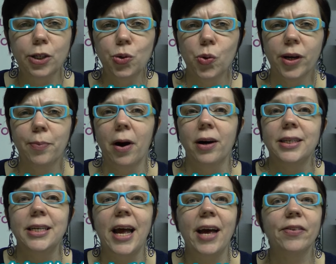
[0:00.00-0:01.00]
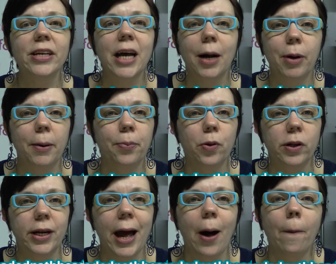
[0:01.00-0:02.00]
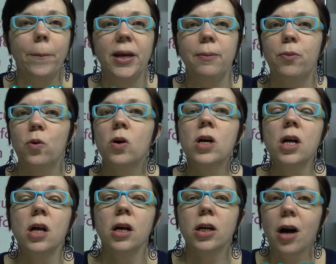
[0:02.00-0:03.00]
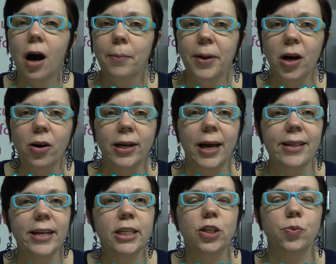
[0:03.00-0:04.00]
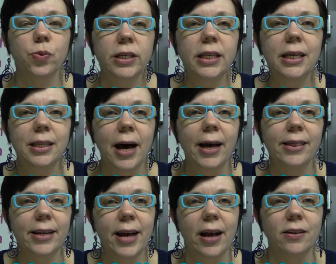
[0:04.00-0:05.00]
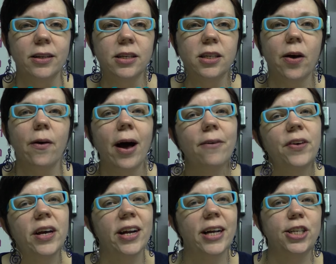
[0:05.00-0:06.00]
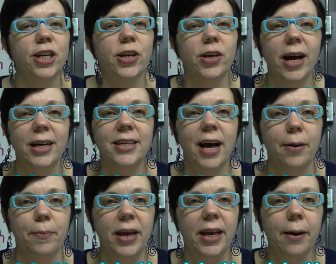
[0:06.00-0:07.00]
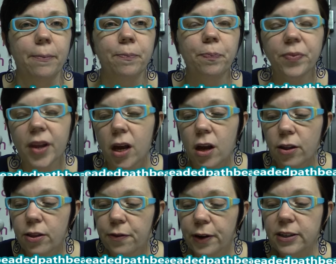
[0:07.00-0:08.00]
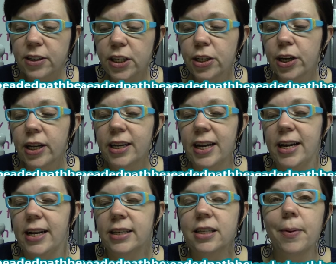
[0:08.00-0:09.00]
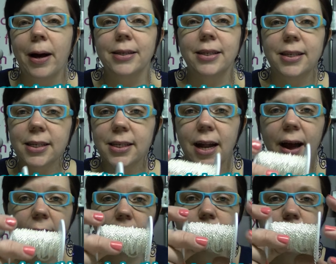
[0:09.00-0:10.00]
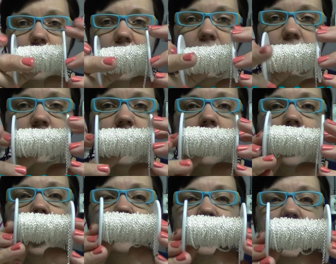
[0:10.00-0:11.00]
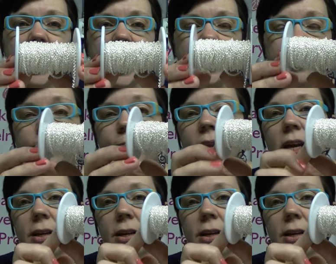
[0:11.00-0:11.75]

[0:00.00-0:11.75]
jewelry box. And every time I pull it out, people comment on it, and they just really like the necklace. So I figured I'd show you guys how to make it. The first thing you're going to need is about 6.5 foot of chain.